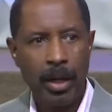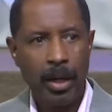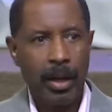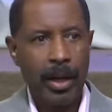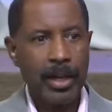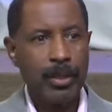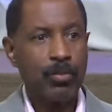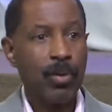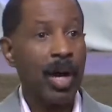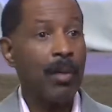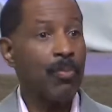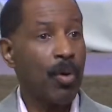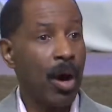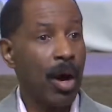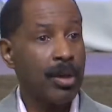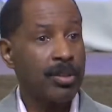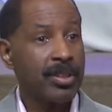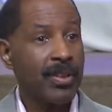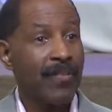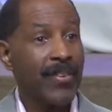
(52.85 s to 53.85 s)
That's why
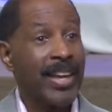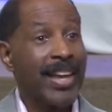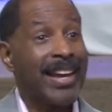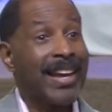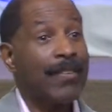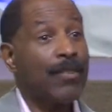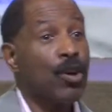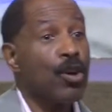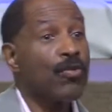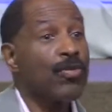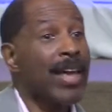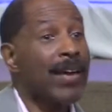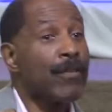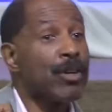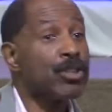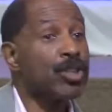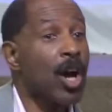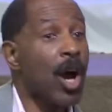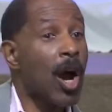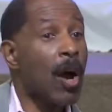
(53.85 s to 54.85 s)
Paul said, forgetting those things
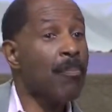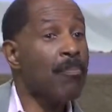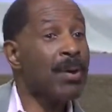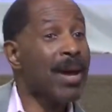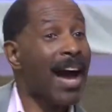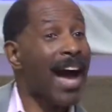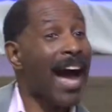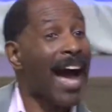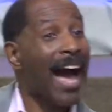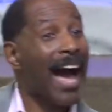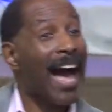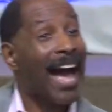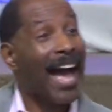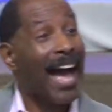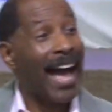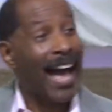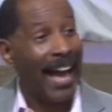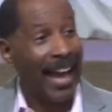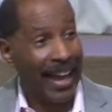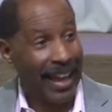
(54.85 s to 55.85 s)
which are
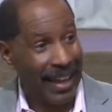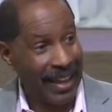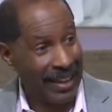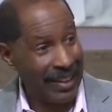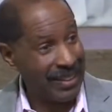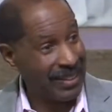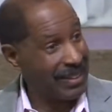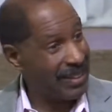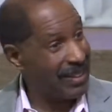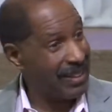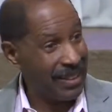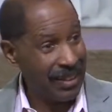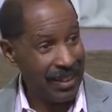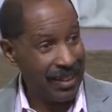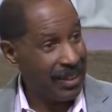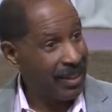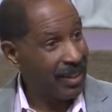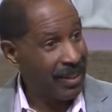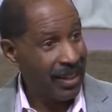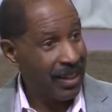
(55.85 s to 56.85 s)
behind.
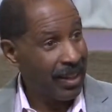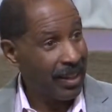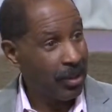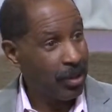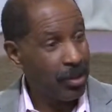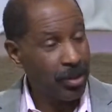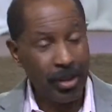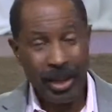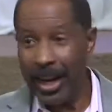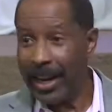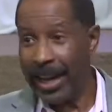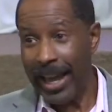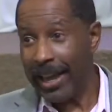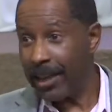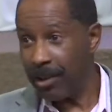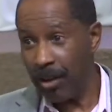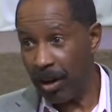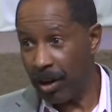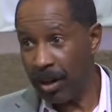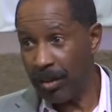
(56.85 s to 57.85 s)
You're not
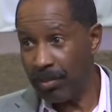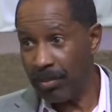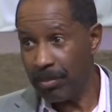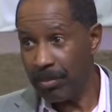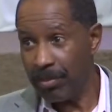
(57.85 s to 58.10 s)
hating on them.